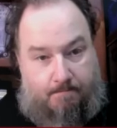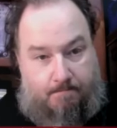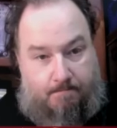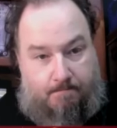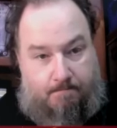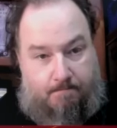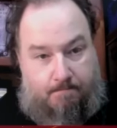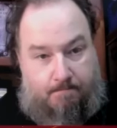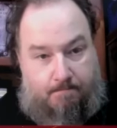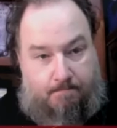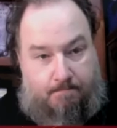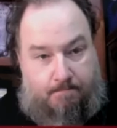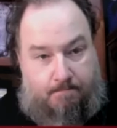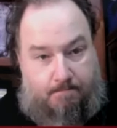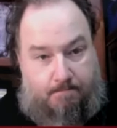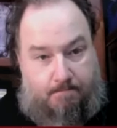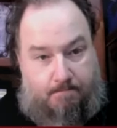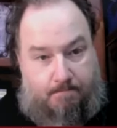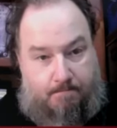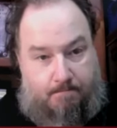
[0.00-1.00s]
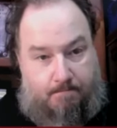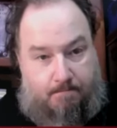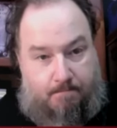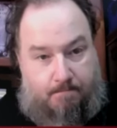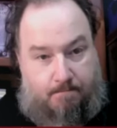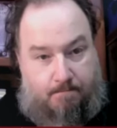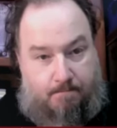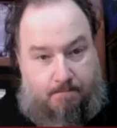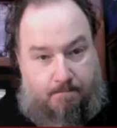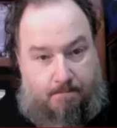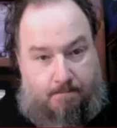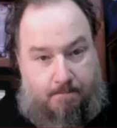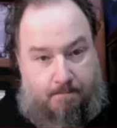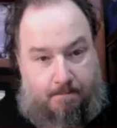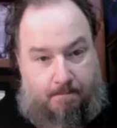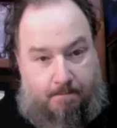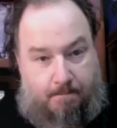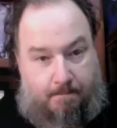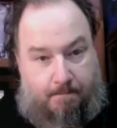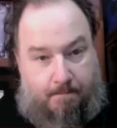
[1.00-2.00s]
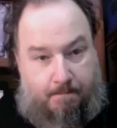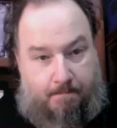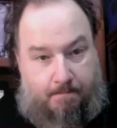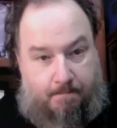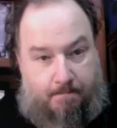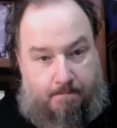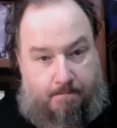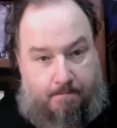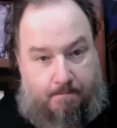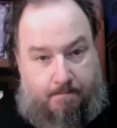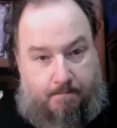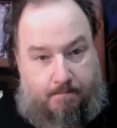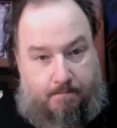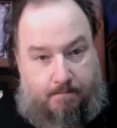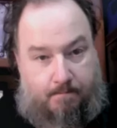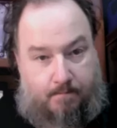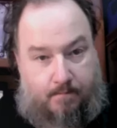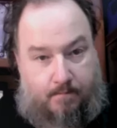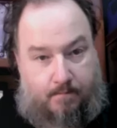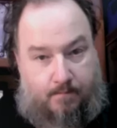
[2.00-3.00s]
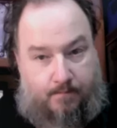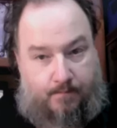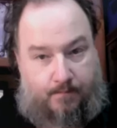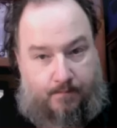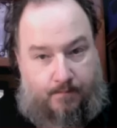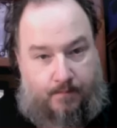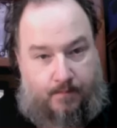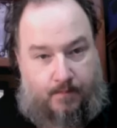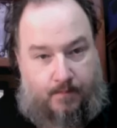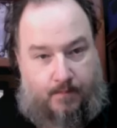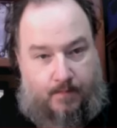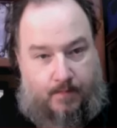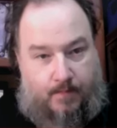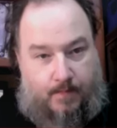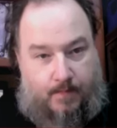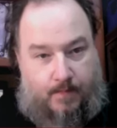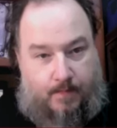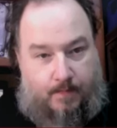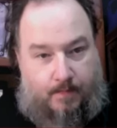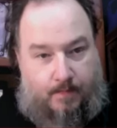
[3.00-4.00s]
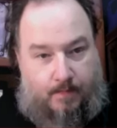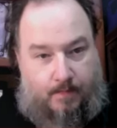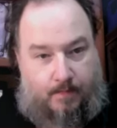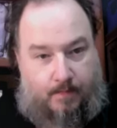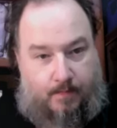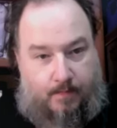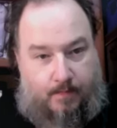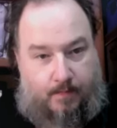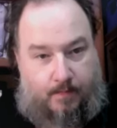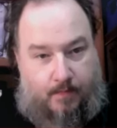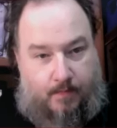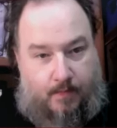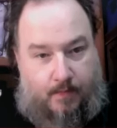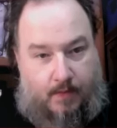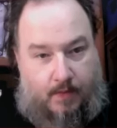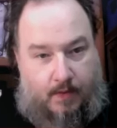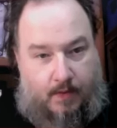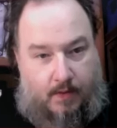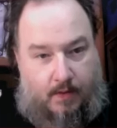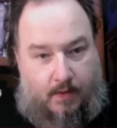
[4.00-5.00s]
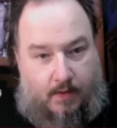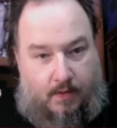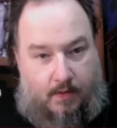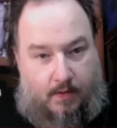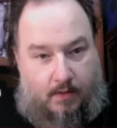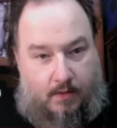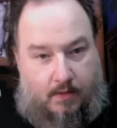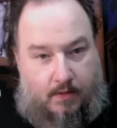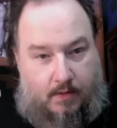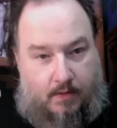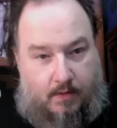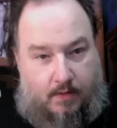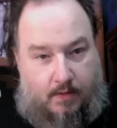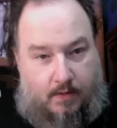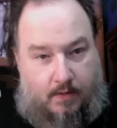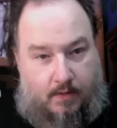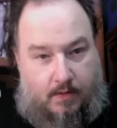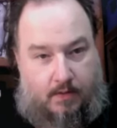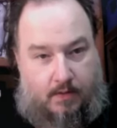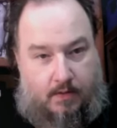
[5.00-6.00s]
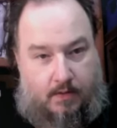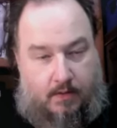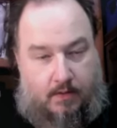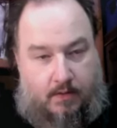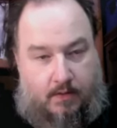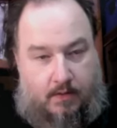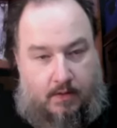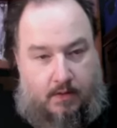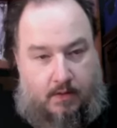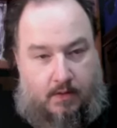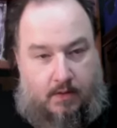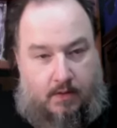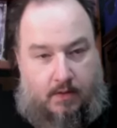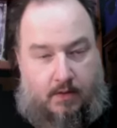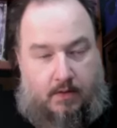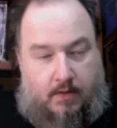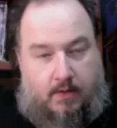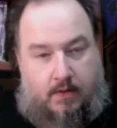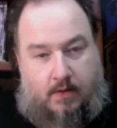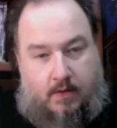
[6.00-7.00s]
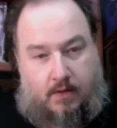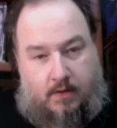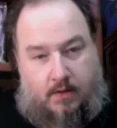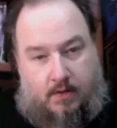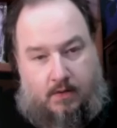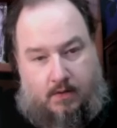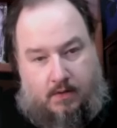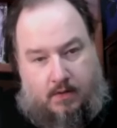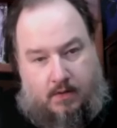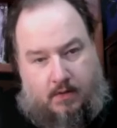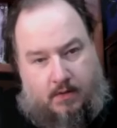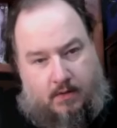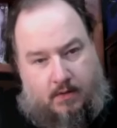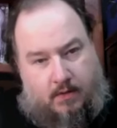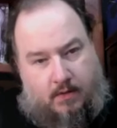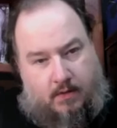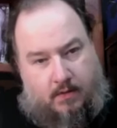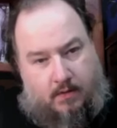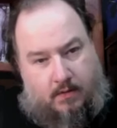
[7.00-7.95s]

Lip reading: [no speech]